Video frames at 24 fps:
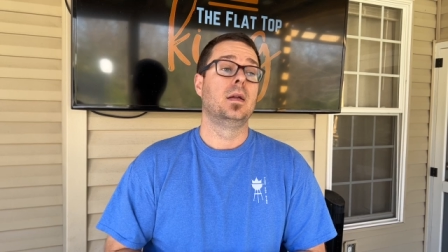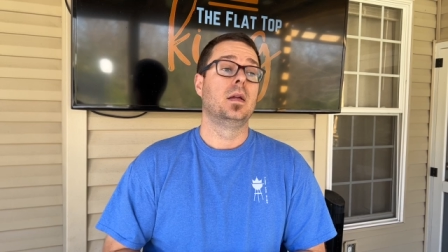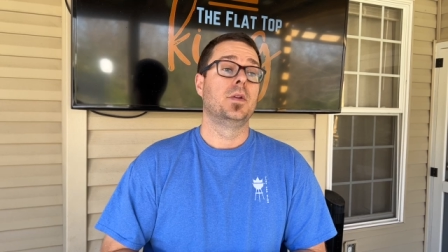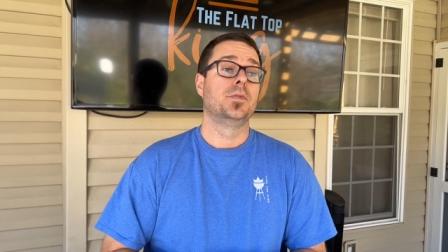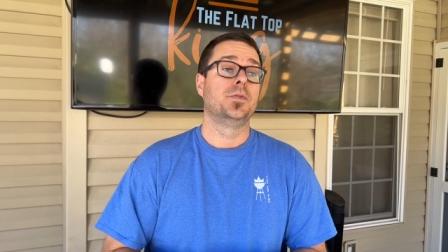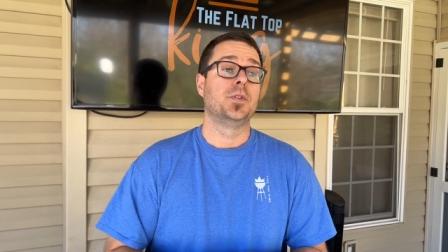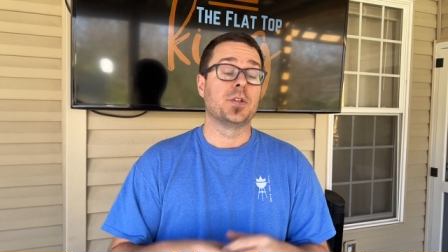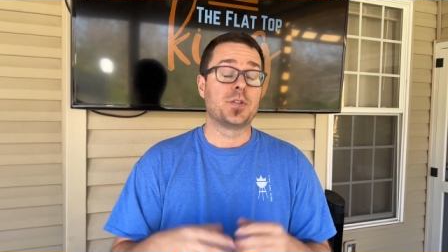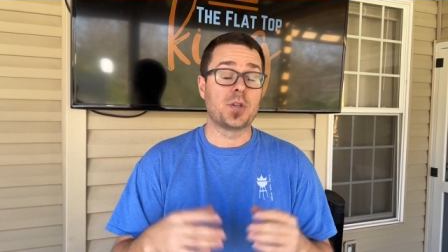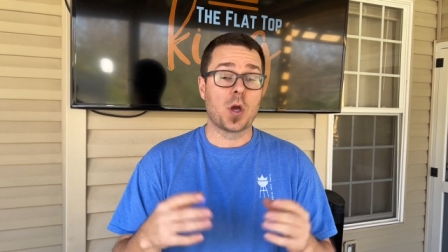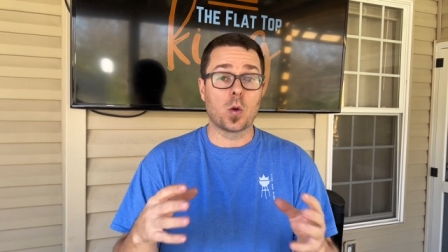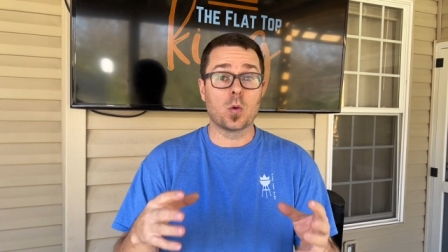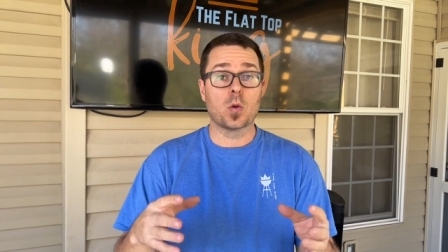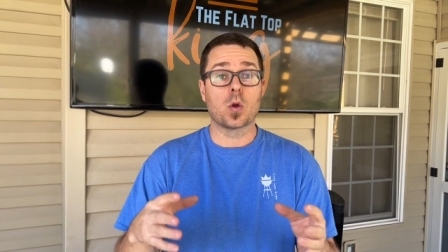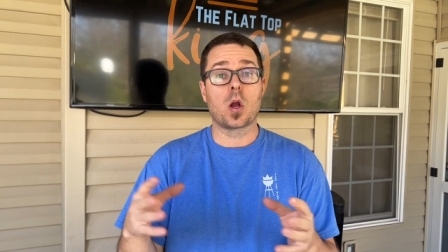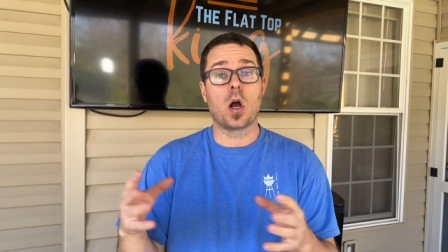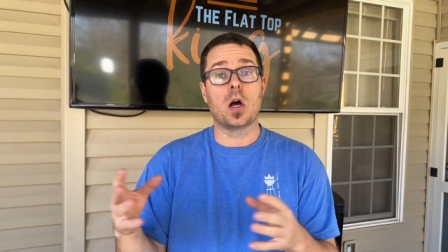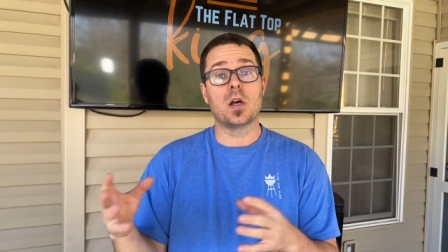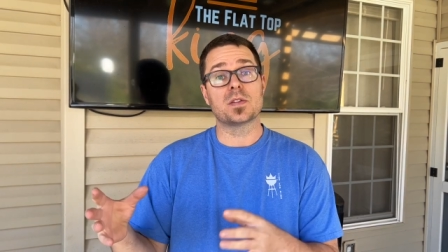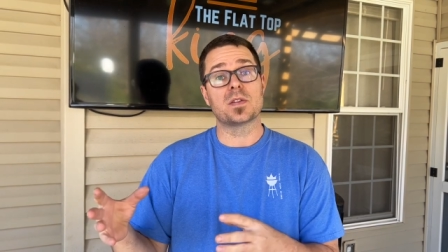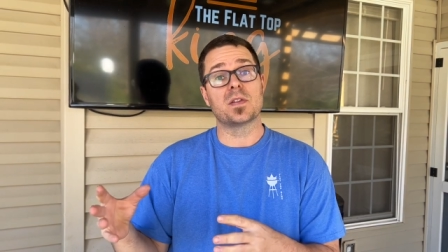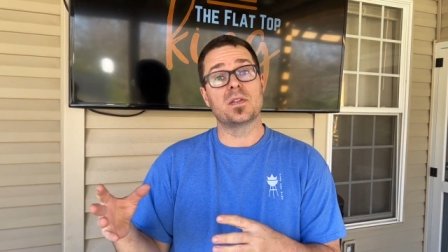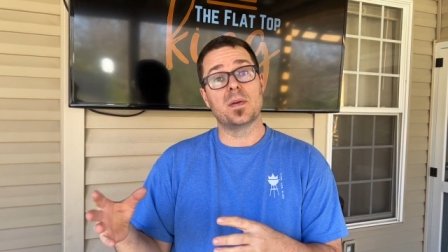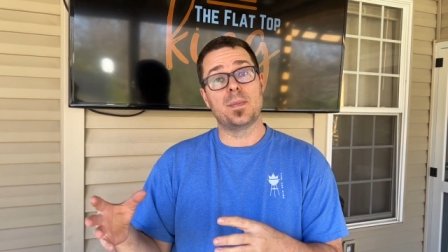The total
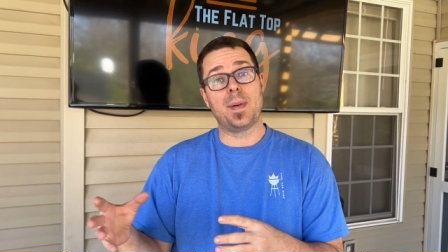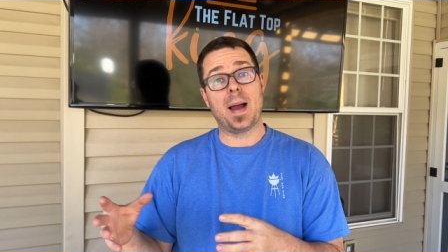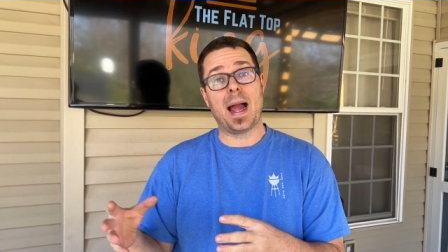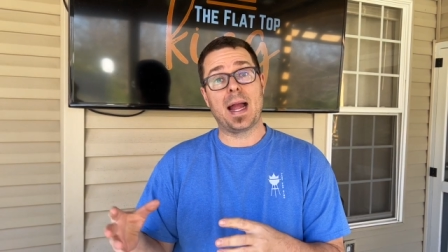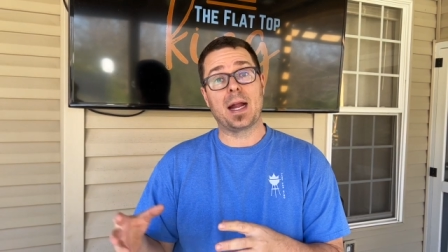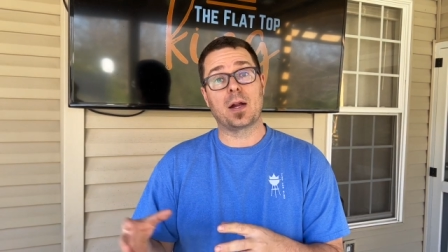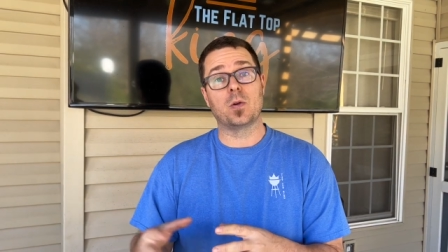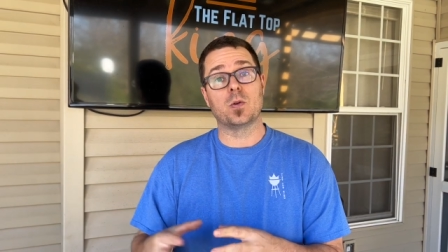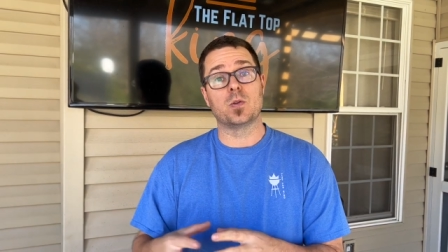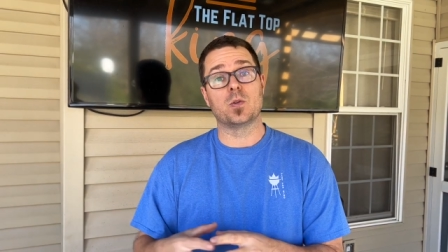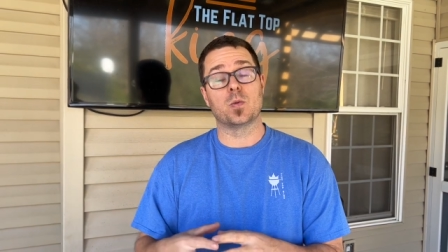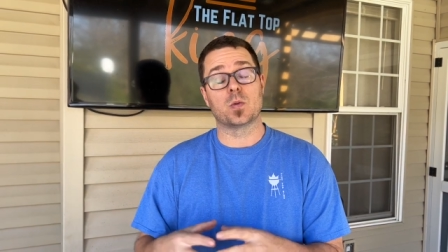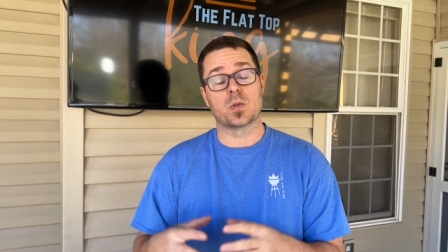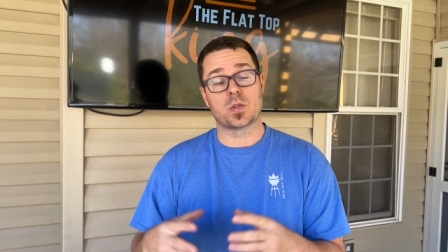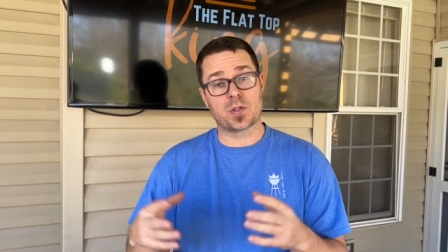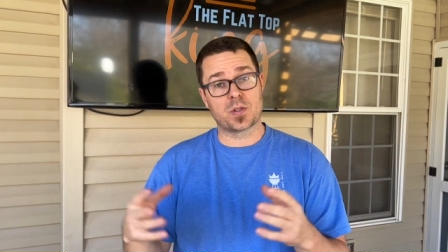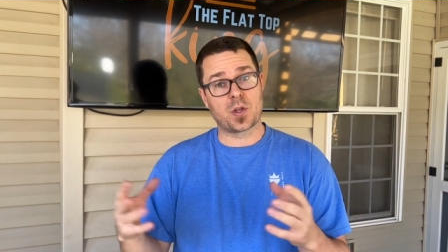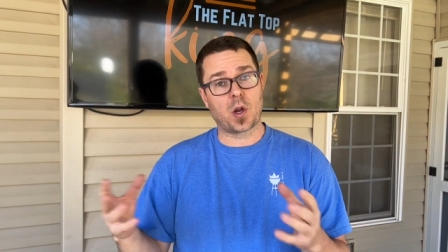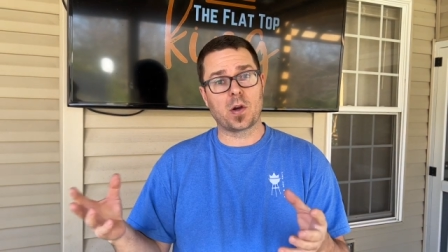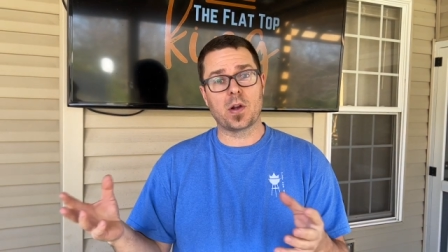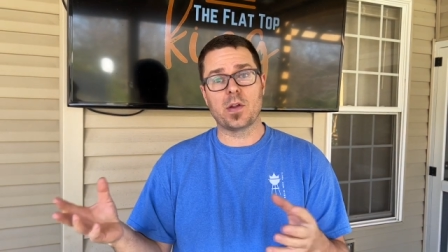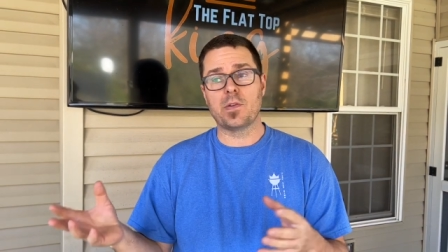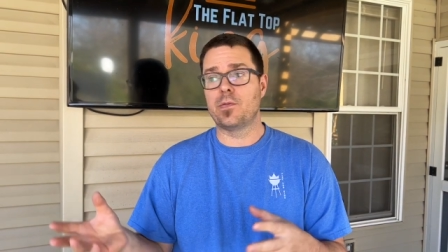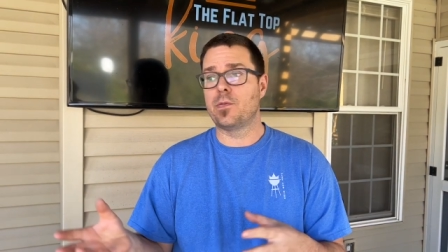cost of the package was
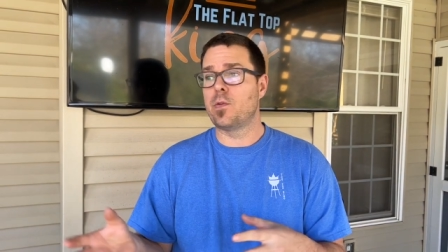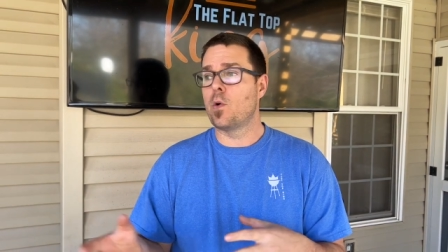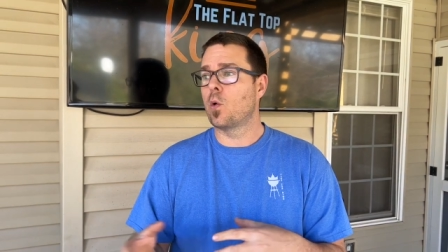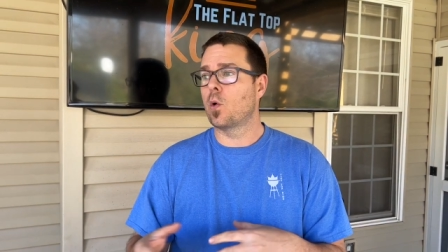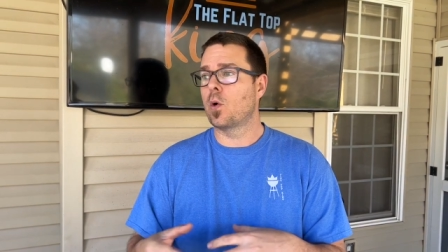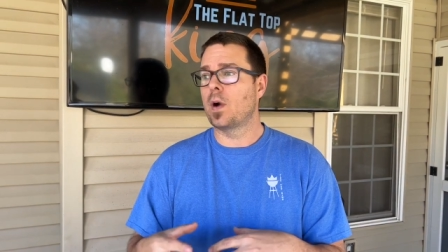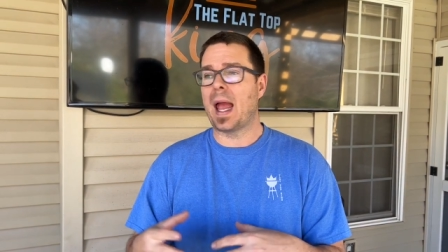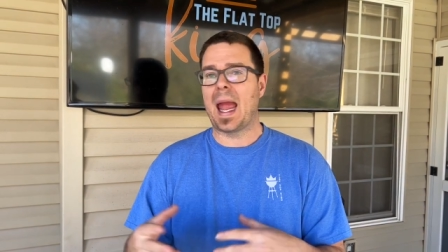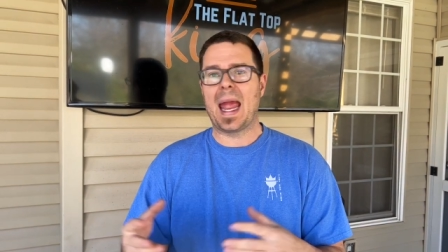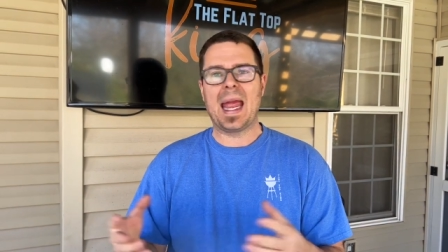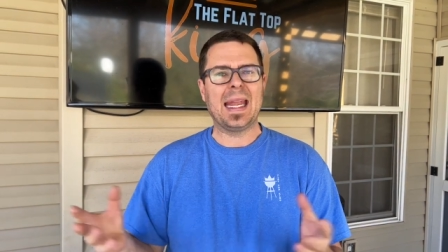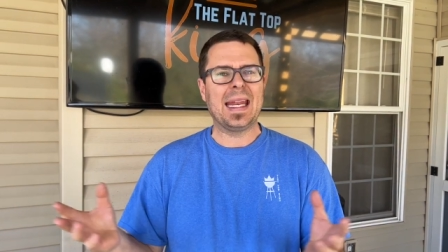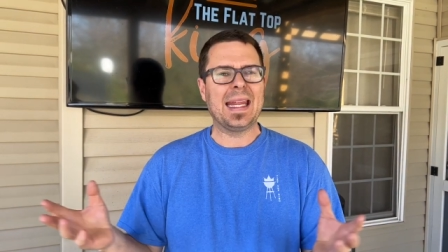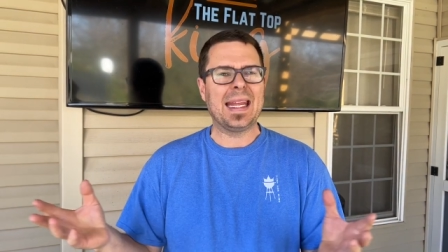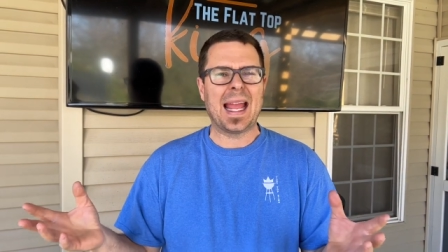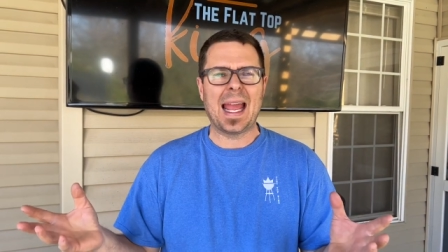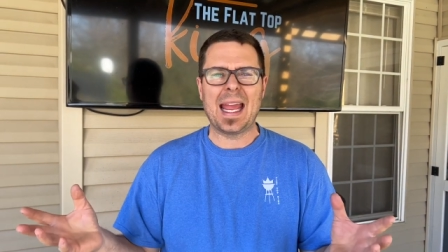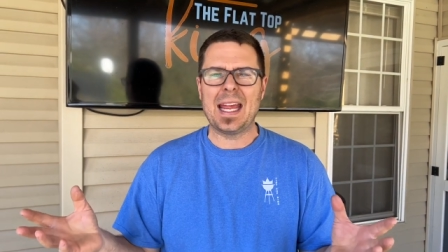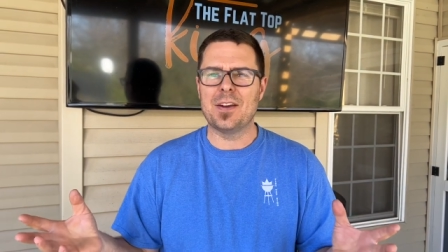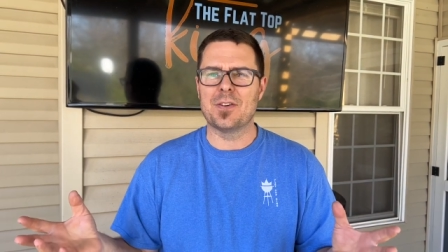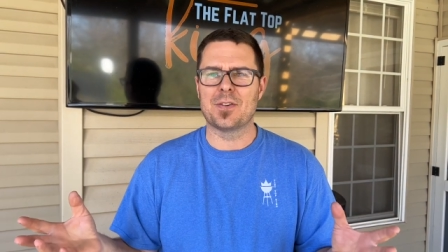$34.88